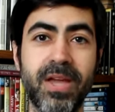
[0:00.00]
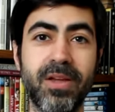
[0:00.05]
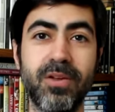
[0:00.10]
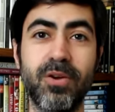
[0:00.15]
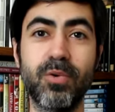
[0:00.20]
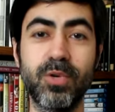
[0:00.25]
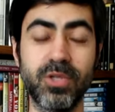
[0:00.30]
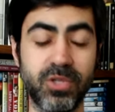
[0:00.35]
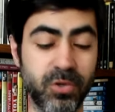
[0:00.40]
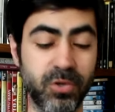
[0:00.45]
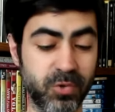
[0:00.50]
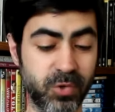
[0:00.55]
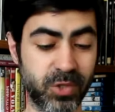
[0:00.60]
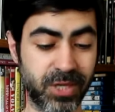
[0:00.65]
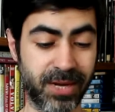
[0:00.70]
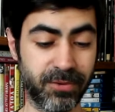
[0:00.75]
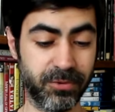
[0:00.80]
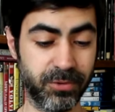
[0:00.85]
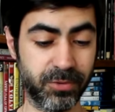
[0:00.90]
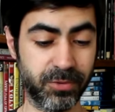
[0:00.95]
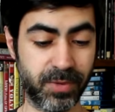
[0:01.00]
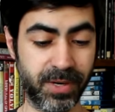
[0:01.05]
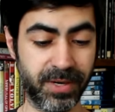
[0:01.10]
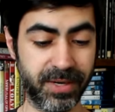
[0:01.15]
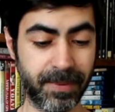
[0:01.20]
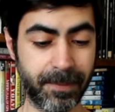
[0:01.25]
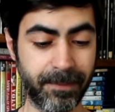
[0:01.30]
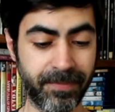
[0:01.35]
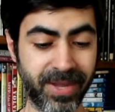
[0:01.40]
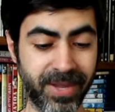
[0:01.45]
Notice those sounds,
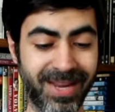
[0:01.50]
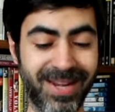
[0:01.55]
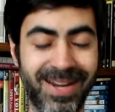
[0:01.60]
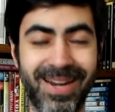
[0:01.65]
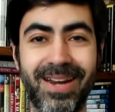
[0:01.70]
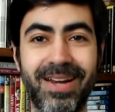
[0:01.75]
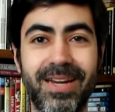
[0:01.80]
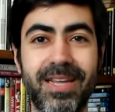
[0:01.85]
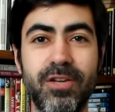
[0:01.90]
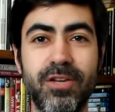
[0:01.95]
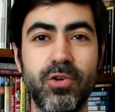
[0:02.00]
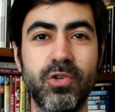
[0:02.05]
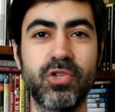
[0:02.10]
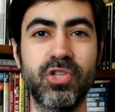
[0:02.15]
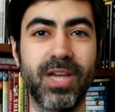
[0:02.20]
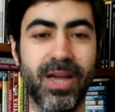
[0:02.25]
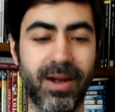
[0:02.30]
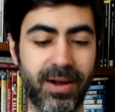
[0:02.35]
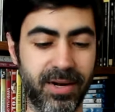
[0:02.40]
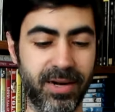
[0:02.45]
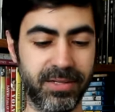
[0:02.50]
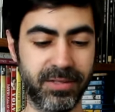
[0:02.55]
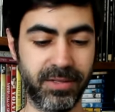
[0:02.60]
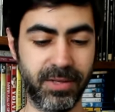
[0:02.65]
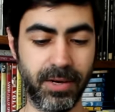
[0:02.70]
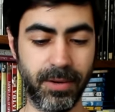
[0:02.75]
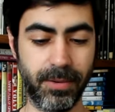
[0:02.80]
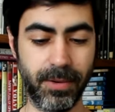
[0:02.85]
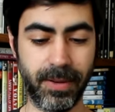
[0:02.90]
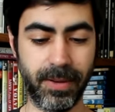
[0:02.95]
right? El río se
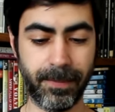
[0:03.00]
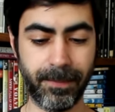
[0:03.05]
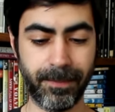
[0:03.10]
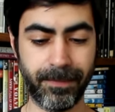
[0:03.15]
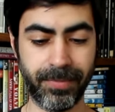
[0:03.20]
arrastraba.